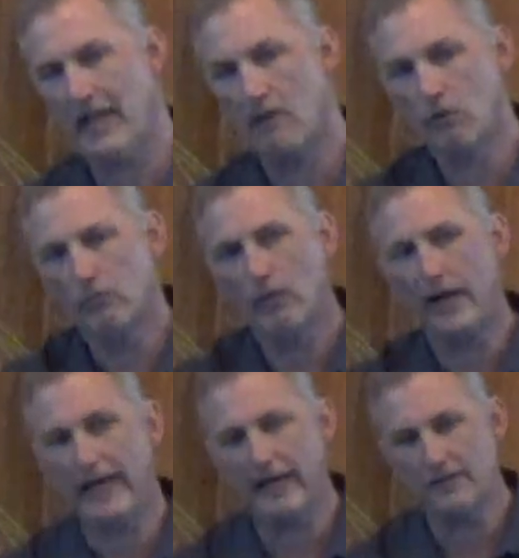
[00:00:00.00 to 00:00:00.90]
Now we're
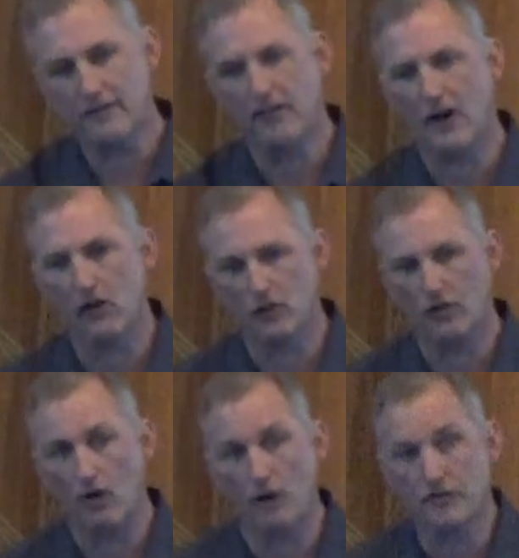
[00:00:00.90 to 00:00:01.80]
ready to follow
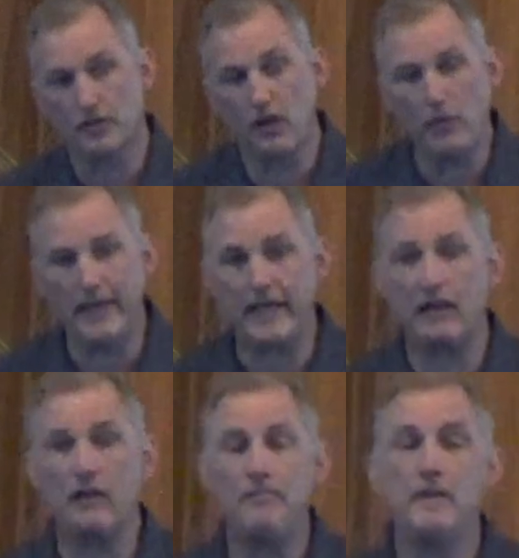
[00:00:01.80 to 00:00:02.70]
the Lord. So we
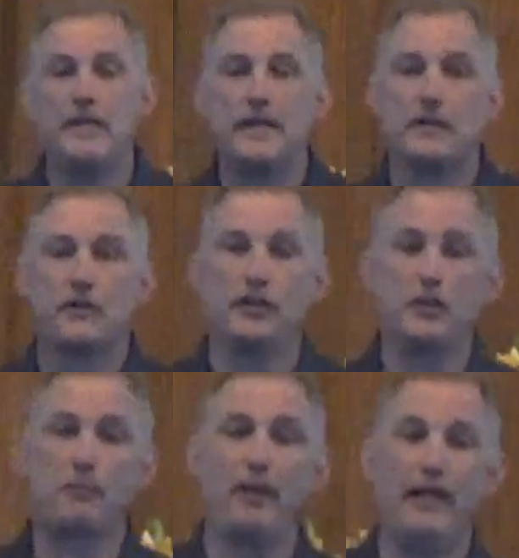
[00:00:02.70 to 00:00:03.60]
come
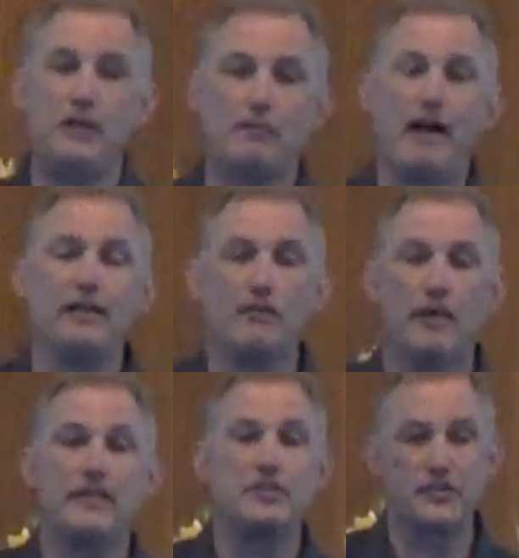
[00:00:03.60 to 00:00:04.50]
to this place by
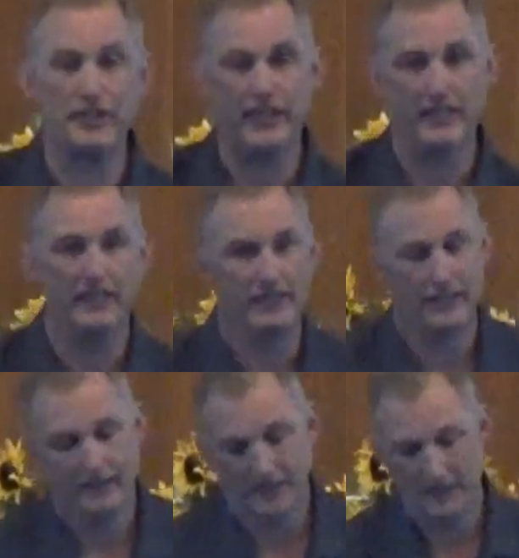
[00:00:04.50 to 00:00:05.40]
the Red Sea.
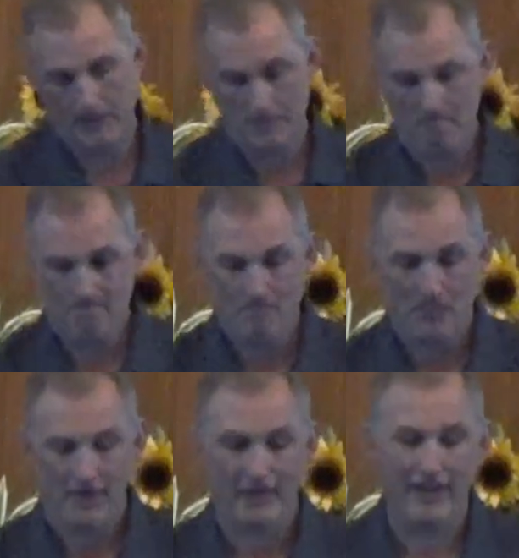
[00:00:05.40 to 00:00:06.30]

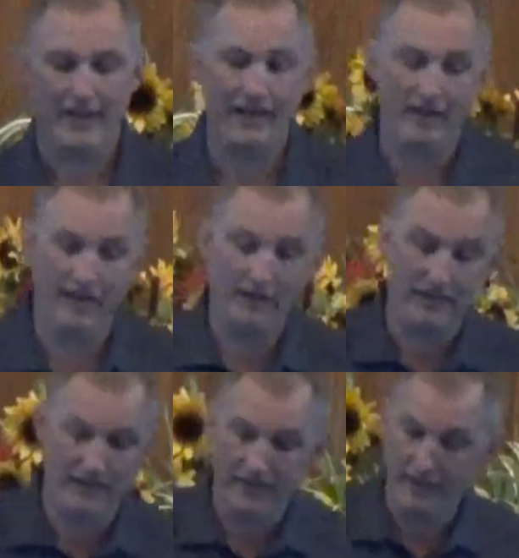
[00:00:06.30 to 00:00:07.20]

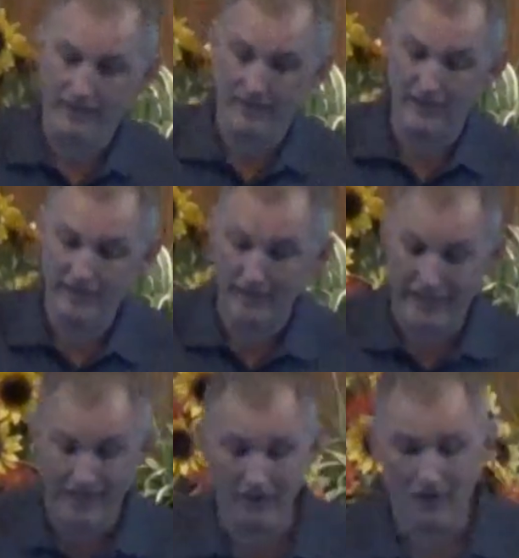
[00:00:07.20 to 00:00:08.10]
And
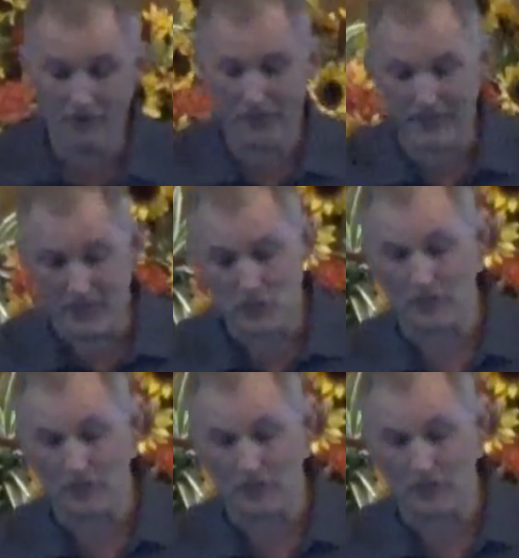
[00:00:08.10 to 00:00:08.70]
here the